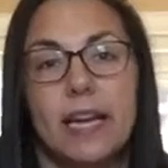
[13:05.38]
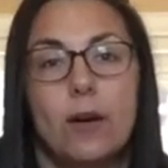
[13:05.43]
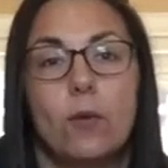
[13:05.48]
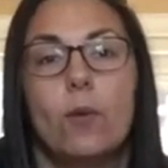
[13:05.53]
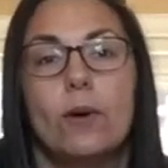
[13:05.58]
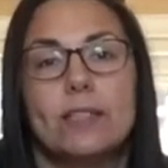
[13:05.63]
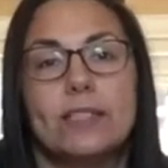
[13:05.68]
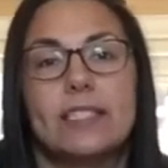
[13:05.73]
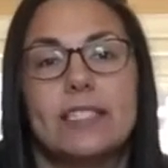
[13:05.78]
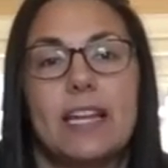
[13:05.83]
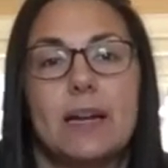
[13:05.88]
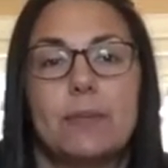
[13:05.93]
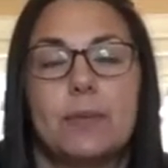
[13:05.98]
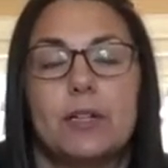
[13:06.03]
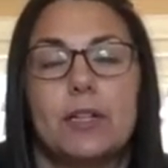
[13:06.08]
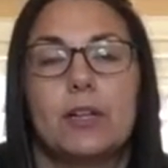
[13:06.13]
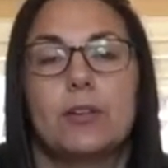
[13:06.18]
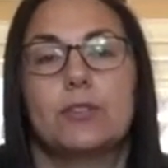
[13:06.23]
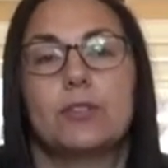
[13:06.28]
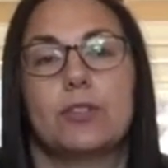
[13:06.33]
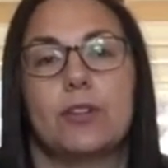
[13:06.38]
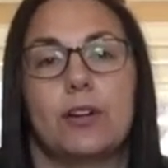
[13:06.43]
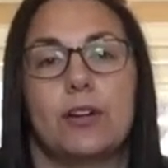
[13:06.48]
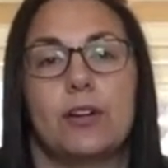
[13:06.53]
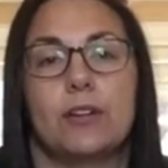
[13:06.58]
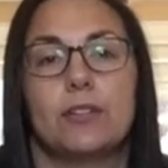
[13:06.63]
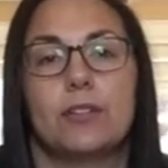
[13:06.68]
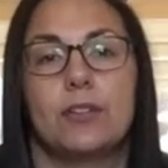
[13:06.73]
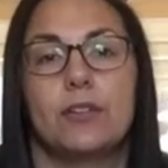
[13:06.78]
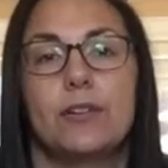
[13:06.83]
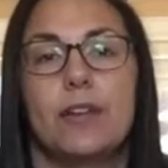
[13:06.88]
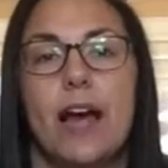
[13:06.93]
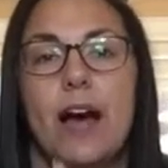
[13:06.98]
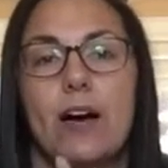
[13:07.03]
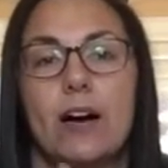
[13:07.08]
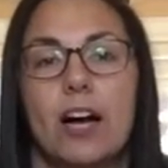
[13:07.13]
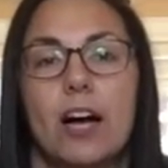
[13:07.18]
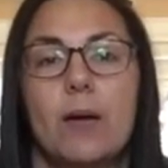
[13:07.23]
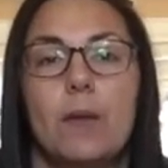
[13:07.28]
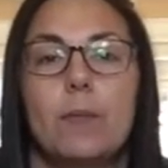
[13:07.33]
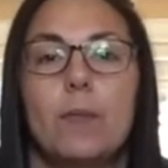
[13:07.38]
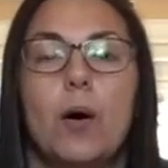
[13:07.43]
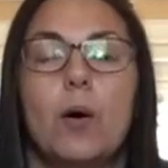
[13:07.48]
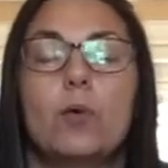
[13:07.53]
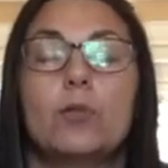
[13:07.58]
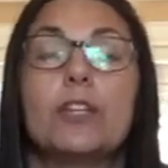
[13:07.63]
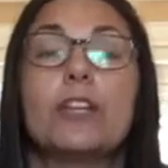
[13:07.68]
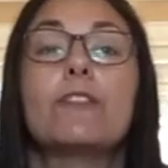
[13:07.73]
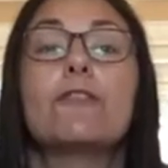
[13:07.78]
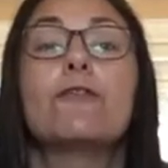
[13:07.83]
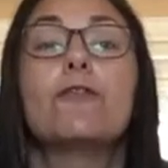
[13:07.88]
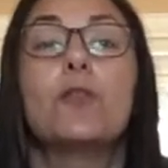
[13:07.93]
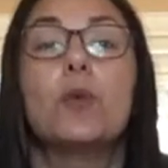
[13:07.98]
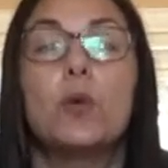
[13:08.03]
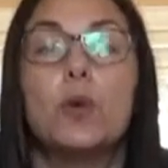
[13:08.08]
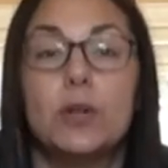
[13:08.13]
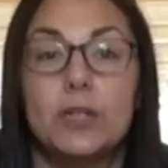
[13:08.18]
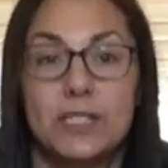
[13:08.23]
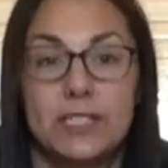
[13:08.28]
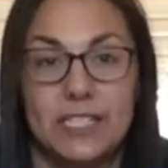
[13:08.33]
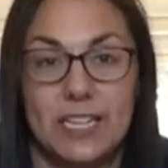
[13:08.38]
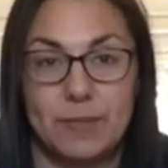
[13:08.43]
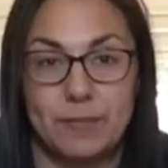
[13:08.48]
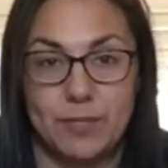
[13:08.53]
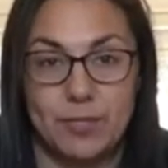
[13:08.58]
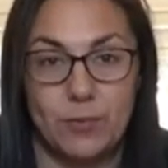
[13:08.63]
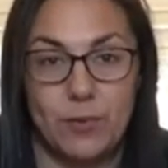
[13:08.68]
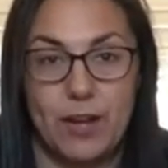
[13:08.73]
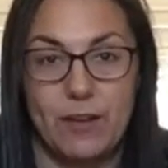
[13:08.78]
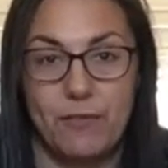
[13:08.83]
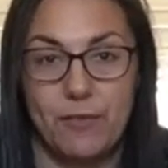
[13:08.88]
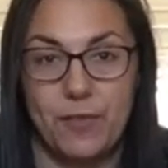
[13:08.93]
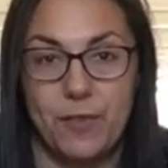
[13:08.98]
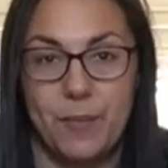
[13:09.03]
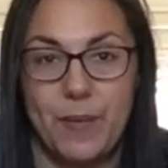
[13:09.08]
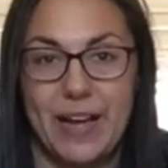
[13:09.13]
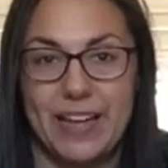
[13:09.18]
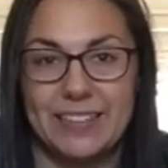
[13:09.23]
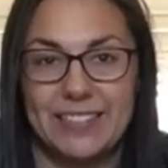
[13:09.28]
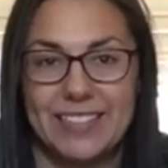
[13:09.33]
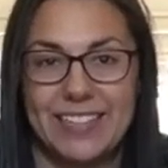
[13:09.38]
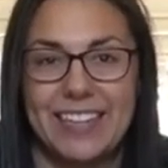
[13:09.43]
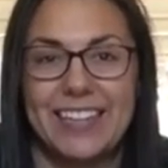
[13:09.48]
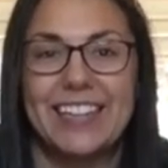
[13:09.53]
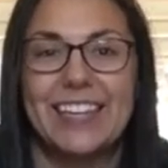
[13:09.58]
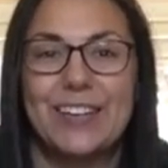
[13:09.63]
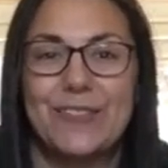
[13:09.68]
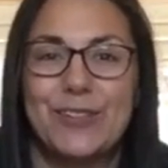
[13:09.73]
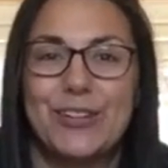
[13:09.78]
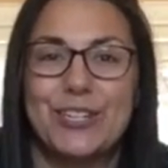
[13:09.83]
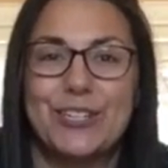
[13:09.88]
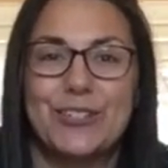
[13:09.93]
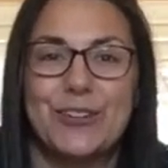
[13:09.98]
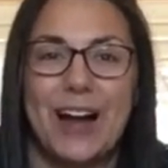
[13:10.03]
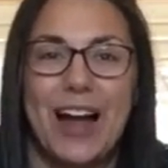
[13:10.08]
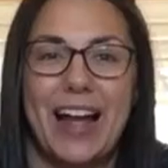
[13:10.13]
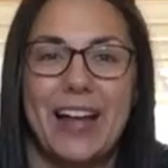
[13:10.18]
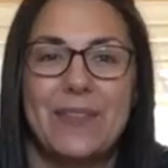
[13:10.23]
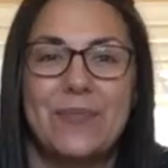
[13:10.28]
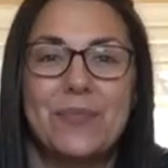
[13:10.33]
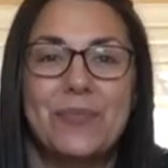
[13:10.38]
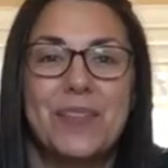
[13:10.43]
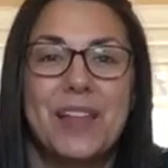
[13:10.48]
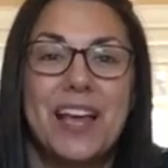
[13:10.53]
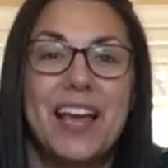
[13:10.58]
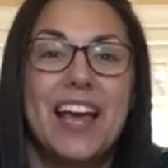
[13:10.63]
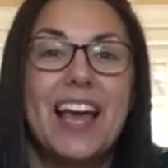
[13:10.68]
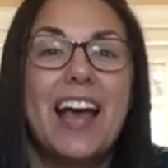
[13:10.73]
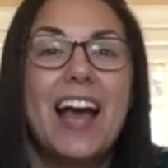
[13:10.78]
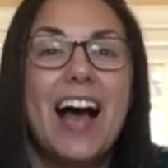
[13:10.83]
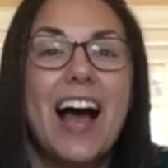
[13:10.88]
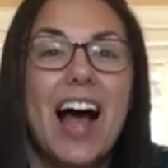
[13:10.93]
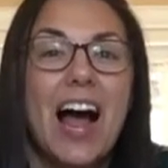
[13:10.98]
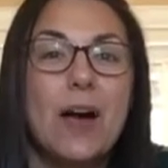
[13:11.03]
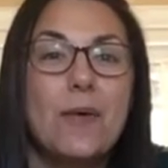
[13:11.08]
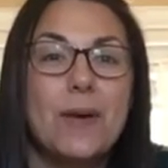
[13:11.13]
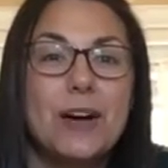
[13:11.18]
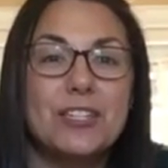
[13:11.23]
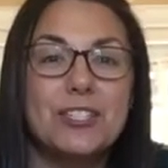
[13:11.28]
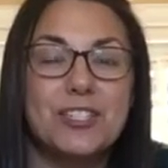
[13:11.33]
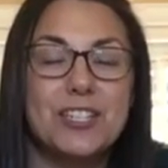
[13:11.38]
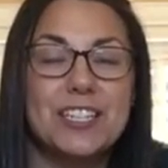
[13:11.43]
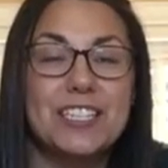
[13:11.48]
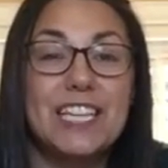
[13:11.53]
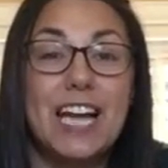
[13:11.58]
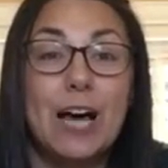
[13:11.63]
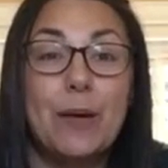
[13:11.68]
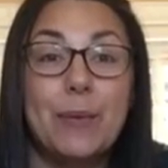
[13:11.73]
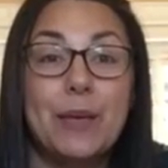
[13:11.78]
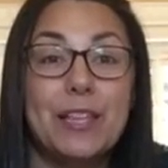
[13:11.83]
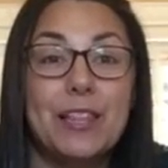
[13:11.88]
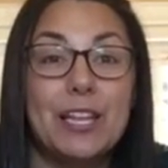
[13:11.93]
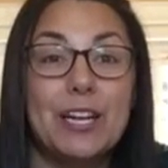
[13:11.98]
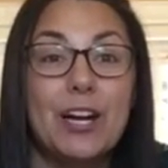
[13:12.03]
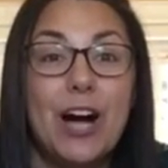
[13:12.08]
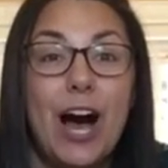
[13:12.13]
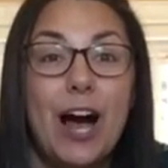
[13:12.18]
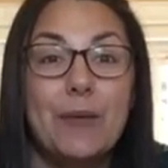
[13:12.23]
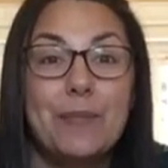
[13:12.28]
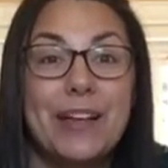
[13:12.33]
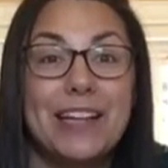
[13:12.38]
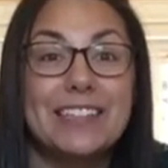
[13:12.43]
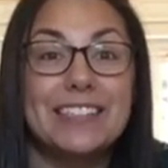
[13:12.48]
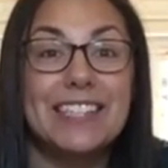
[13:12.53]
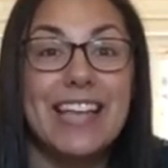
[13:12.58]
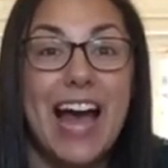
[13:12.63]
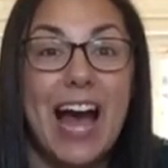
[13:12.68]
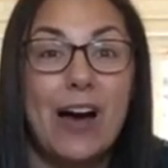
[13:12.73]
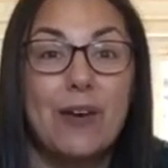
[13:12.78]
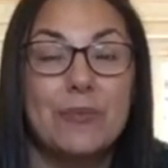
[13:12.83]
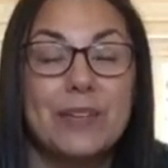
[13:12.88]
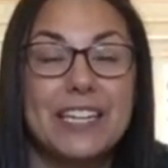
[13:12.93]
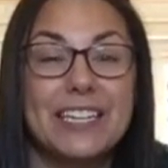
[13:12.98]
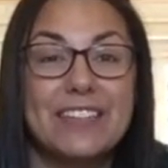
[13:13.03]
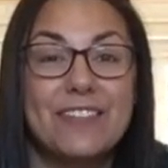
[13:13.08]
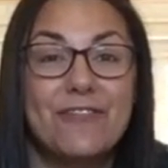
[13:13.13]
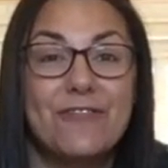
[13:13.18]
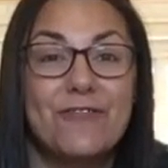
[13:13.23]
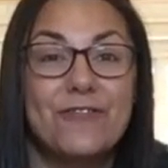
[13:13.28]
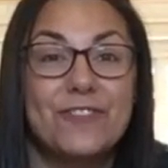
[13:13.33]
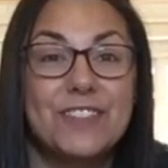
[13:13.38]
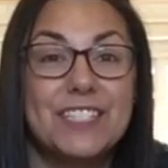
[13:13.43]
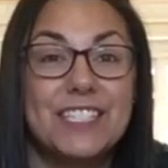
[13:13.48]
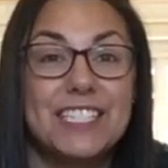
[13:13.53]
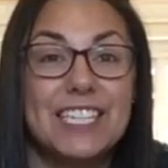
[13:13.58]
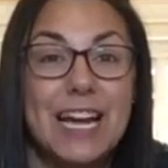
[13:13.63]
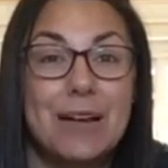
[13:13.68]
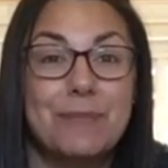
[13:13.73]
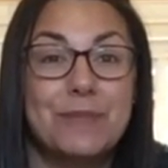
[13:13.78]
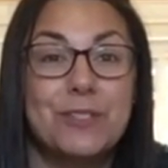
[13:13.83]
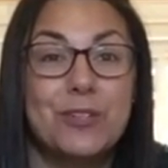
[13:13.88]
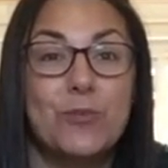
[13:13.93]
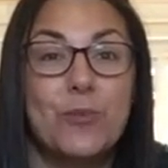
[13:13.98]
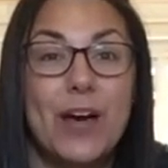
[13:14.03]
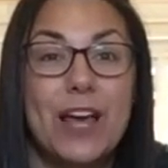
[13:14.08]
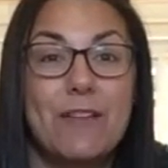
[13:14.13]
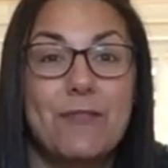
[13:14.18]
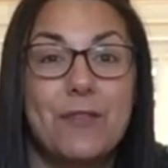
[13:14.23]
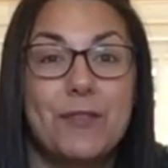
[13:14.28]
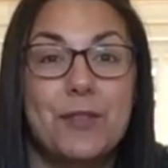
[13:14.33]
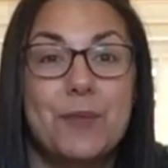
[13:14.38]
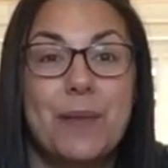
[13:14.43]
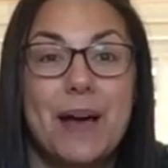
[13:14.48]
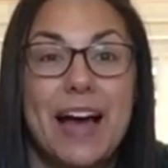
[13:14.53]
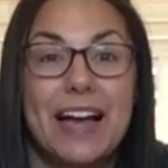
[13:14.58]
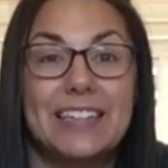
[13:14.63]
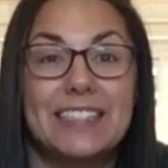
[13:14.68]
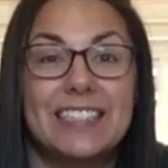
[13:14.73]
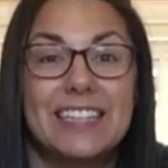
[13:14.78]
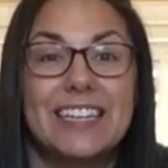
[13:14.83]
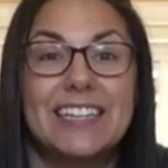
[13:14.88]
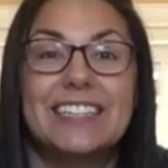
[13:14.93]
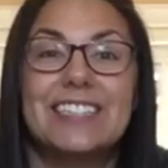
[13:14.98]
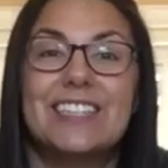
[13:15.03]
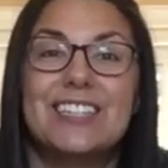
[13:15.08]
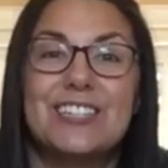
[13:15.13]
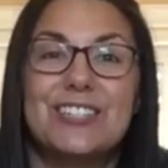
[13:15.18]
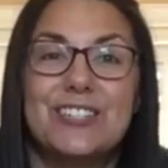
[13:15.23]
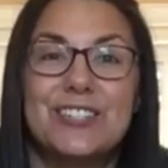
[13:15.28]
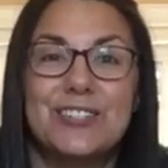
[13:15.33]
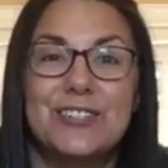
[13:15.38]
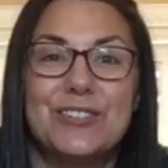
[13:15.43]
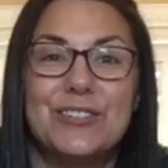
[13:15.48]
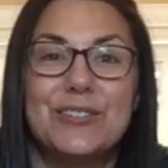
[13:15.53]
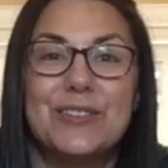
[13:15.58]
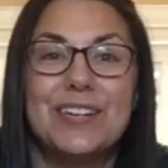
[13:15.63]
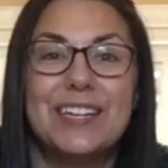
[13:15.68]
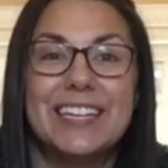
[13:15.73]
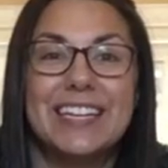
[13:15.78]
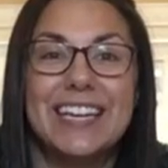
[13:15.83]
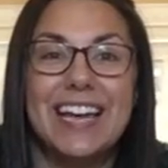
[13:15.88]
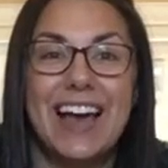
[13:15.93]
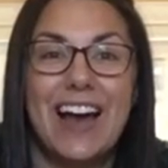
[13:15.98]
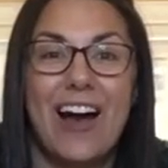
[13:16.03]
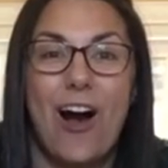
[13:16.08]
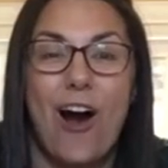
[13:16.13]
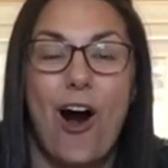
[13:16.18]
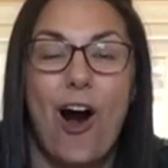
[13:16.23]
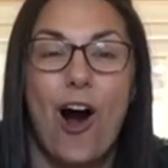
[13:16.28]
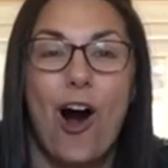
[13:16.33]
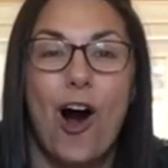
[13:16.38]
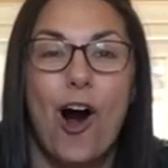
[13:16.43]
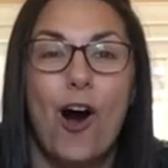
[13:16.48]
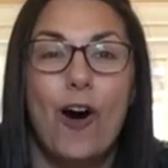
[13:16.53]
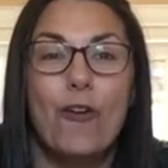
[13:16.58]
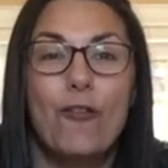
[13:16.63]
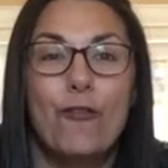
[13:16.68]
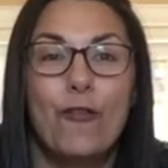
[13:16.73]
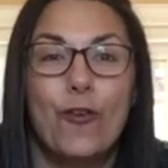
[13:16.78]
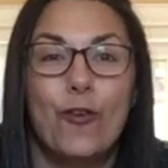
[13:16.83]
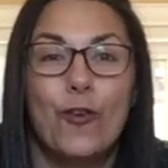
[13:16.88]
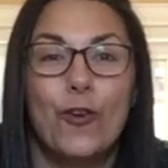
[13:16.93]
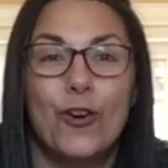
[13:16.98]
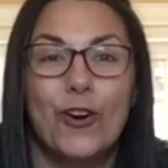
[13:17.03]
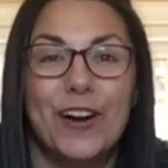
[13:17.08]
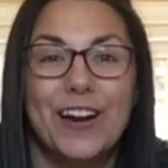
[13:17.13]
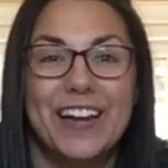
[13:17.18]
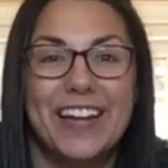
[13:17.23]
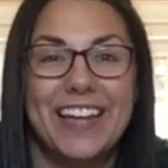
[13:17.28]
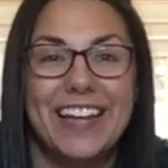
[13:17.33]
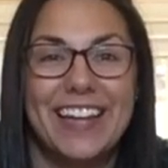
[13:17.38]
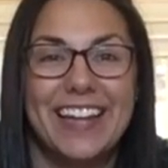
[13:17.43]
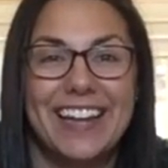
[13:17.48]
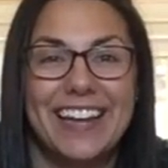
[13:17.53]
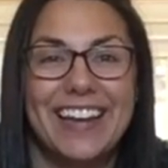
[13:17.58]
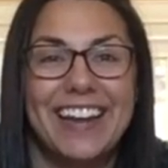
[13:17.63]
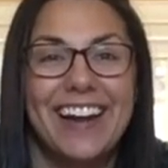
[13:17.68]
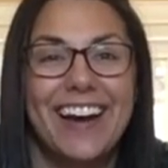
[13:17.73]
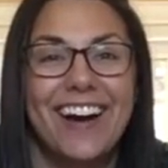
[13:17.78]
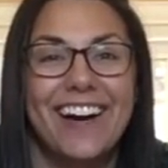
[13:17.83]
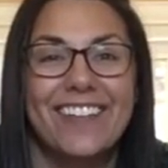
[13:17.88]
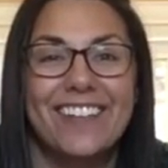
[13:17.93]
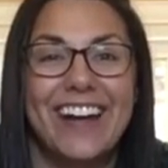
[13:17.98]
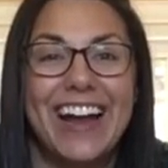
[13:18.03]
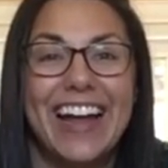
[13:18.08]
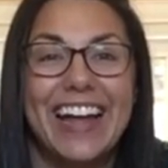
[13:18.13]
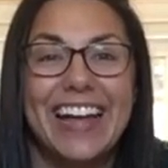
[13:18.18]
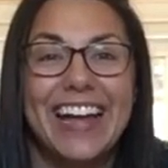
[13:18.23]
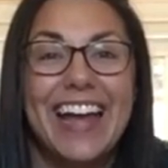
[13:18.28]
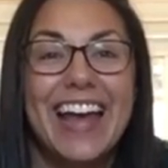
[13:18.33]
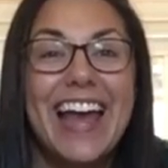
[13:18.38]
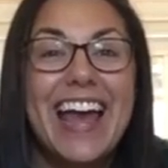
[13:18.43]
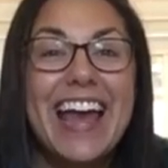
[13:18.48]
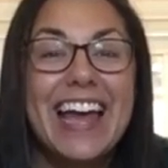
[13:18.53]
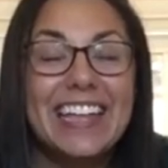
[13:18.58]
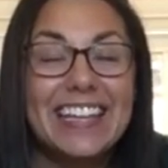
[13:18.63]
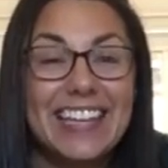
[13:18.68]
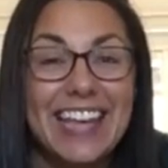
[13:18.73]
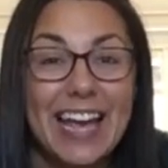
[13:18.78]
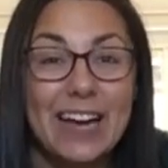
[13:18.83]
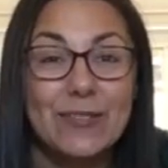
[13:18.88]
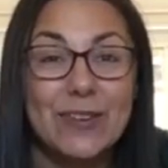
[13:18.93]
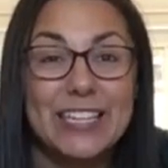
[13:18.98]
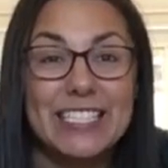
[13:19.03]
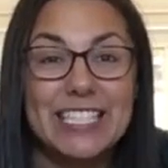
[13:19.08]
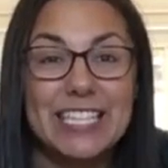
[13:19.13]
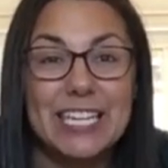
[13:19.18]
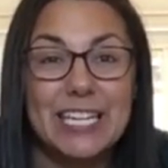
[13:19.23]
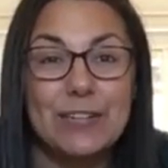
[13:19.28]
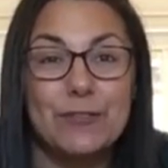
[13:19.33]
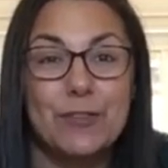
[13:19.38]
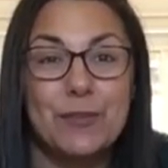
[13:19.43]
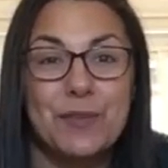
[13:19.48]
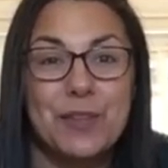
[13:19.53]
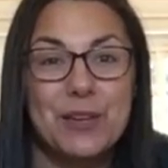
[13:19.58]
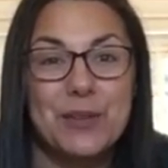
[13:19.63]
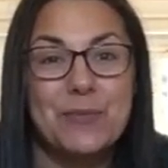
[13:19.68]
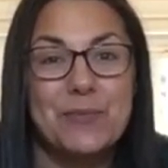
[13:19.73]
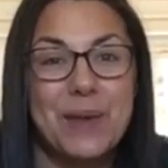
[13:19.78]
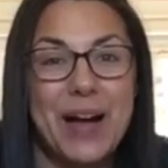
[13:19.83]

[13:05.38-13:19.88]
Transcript: take one step closer. So now come only four steps away from the basket and give it a try. I want you to tell me in the comments how many steps away from the basket did you get all four in, all right? Can't wait to hear from you.